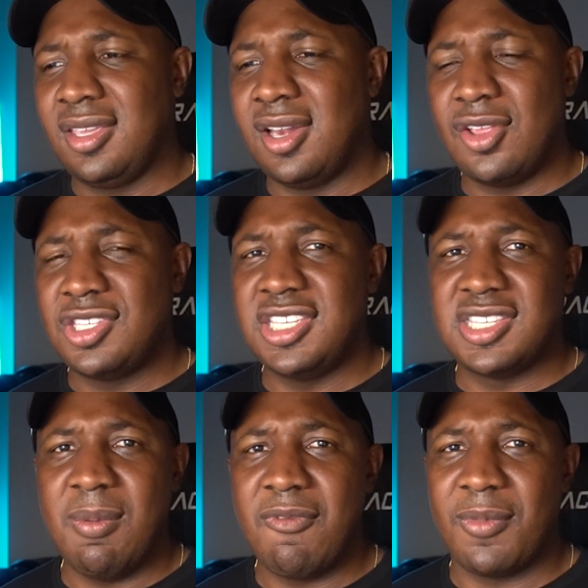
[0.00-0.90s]
you know, you see
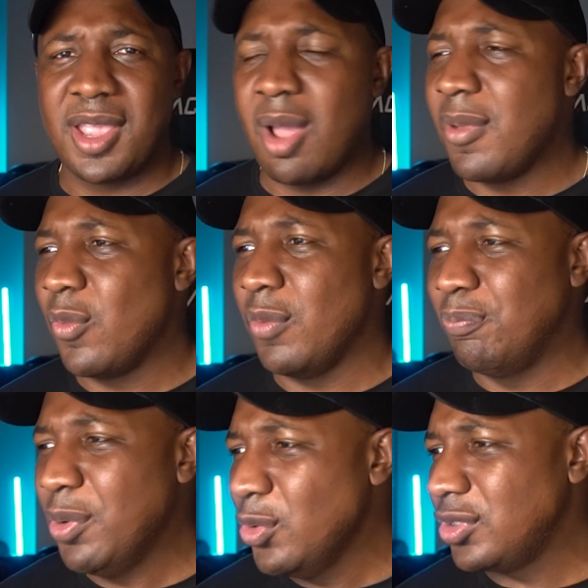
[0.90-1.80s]
some of them, they come in with
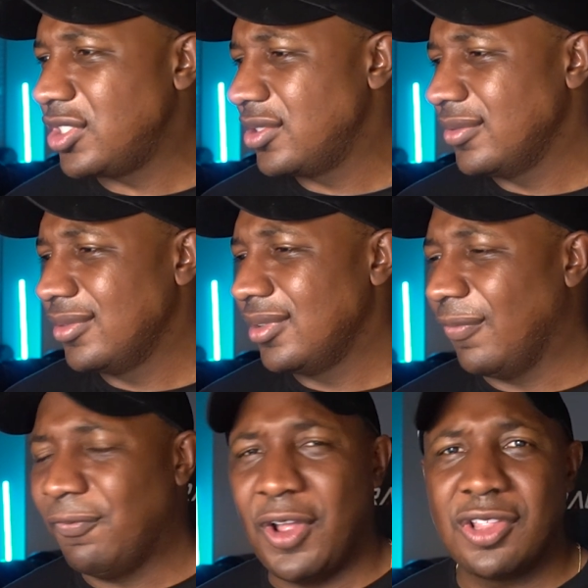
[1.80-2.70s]
boots
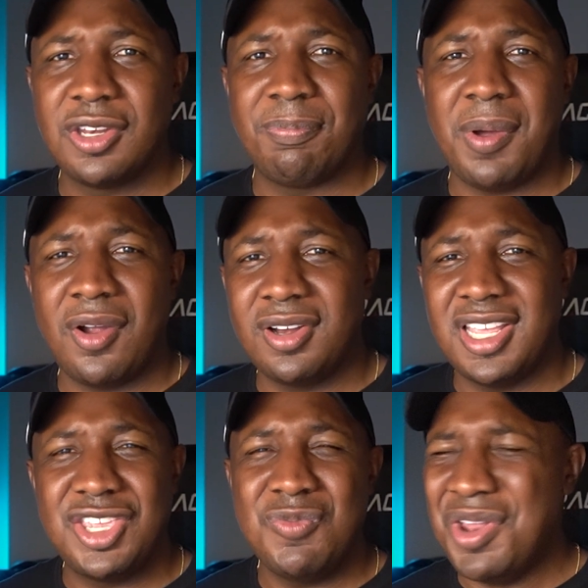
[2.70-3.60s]
falling apart,
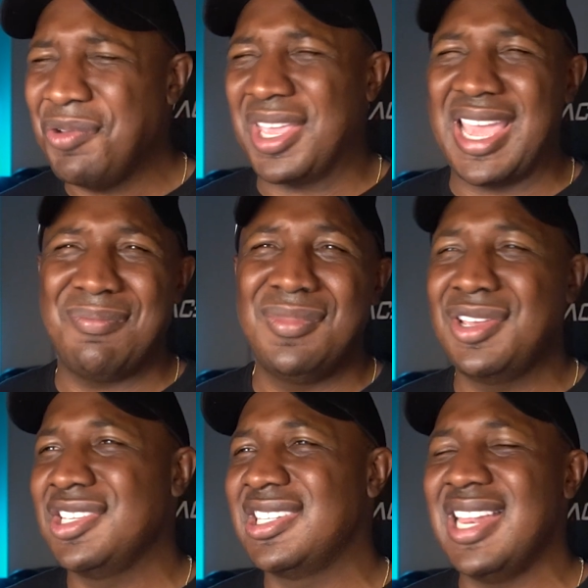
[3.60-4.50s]
and know they got
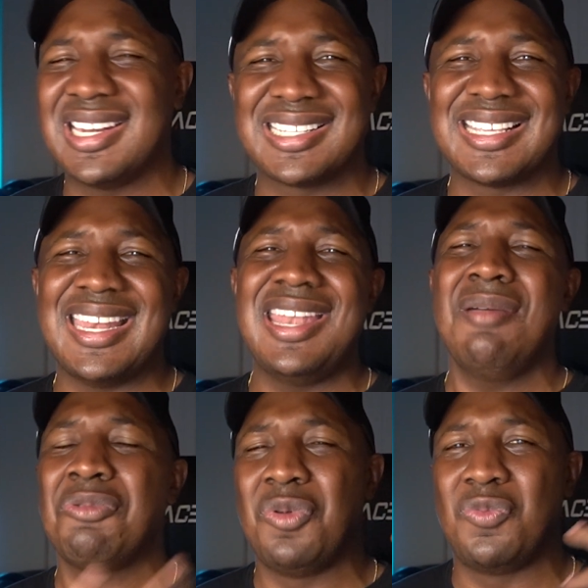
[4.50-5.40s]
millions of dollars because they got a
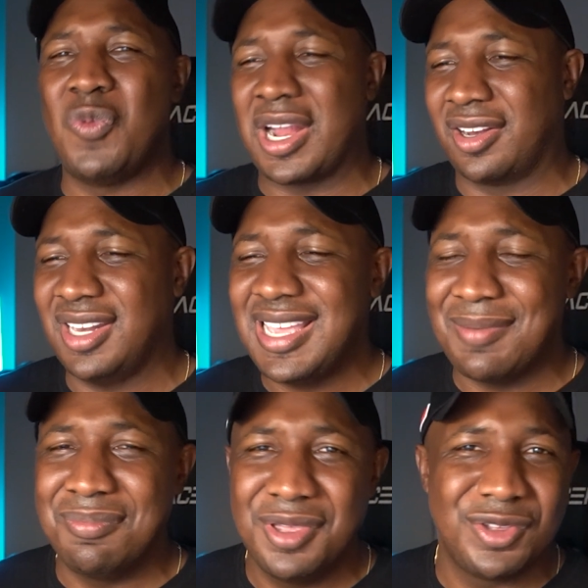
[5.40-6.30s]
number one record. They got
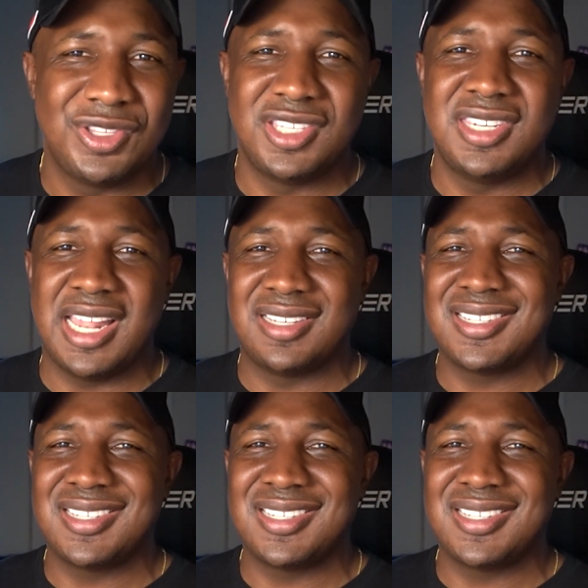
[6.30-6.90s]
millions of dollars.